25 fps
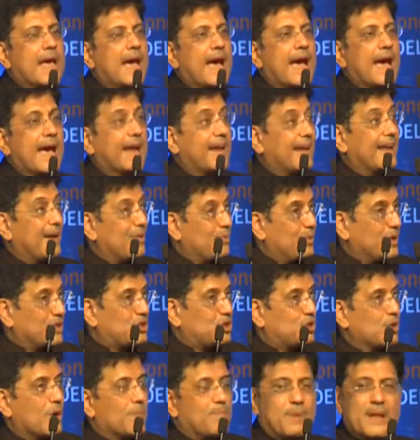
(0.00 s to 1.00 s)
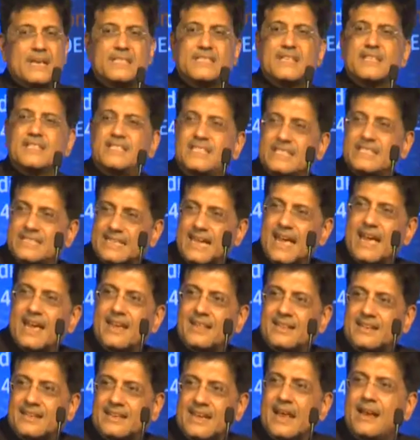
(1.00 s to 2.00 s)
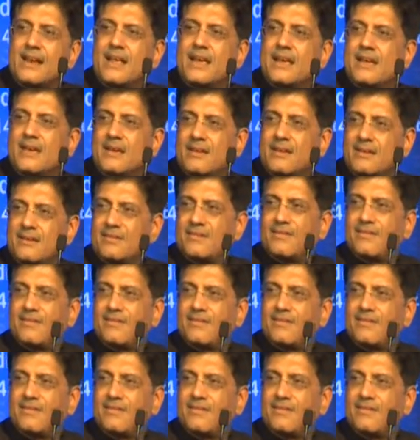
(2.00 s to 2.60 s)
And I wish you a pleasant stay in Delhi.